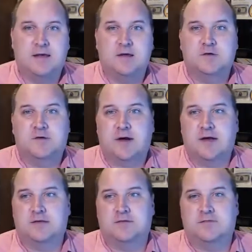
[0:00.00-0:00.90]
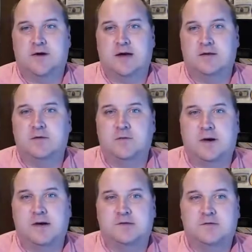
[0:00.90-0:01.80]
trying to find new
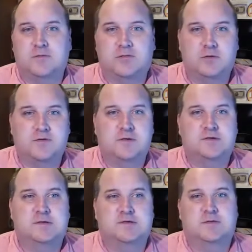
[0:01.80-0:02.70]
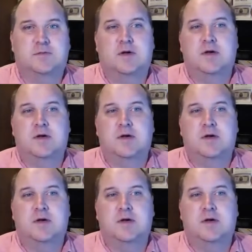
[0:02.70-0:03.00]
ways to improve this system,